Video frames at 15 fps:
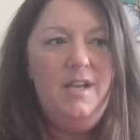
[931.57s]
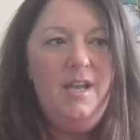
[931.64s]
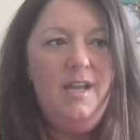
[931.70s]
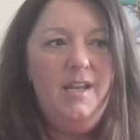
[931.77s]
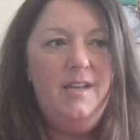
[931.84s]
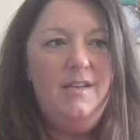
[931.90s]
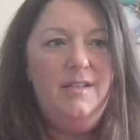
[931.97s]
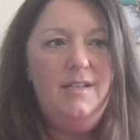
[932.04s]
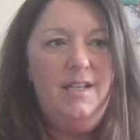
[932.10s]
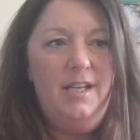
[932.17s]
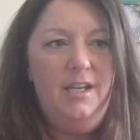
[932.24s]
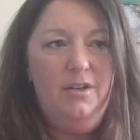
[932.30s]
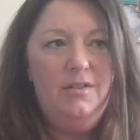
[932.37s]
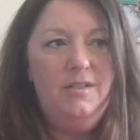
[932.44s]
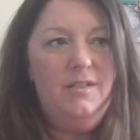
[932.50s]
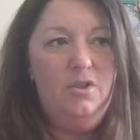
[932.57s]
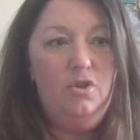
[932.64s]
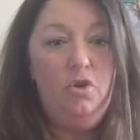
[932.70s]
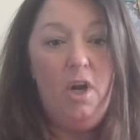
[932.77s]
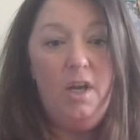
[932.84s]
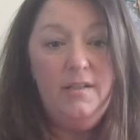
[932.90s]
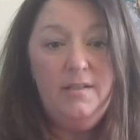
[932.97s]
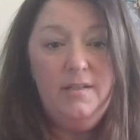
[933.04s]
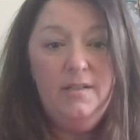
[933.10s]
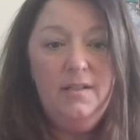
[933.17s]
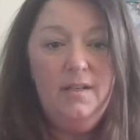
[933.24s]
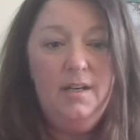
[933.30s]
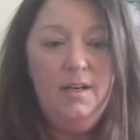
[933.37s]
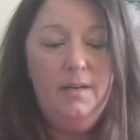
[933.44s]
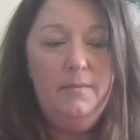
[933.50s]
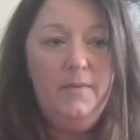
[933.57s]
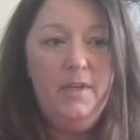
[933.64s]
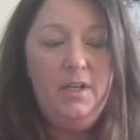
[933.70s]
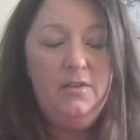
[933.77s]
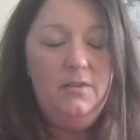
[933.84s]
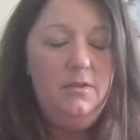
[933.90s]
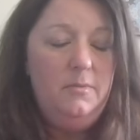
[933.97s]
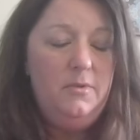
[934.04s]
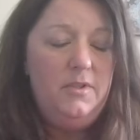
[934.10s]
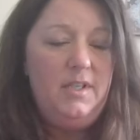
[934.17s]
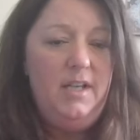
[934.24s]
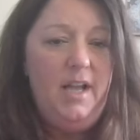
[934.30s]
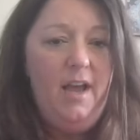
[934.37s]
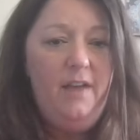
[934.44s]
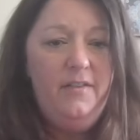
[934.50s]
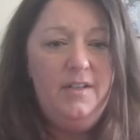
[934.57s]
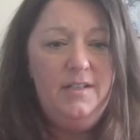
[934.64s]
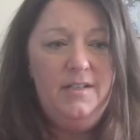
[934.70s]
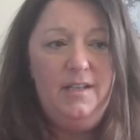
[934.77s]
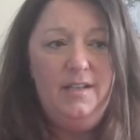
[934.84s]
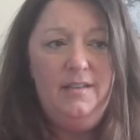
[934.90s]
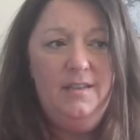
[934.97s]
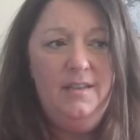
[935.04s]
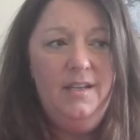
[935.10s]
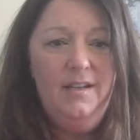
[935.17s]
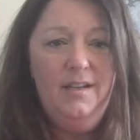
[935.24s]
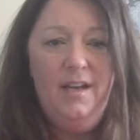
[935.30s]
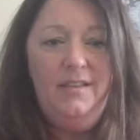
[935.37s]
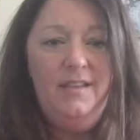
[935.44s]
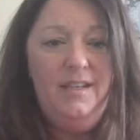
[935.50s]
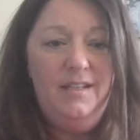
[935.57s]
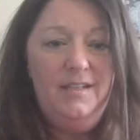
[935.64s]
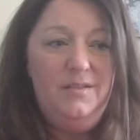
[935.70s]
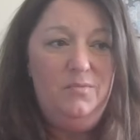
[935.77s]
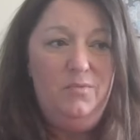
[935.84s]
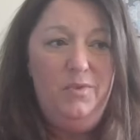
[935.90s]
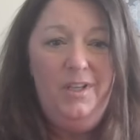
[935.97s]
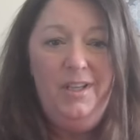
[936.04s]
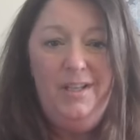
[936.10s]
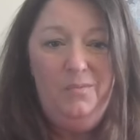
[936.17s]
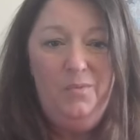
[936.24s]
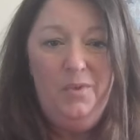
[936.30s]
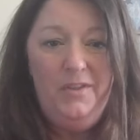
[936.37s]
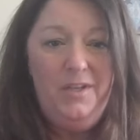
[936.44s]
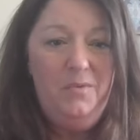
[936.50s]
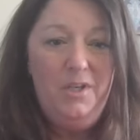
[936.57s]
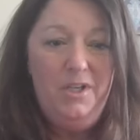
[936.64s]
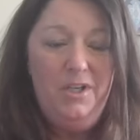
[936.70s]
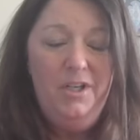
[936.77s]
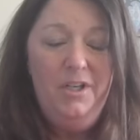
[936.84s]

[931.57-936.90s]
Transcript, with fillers: and here's the trust um, that consumers can have in us, I I think is really what they want to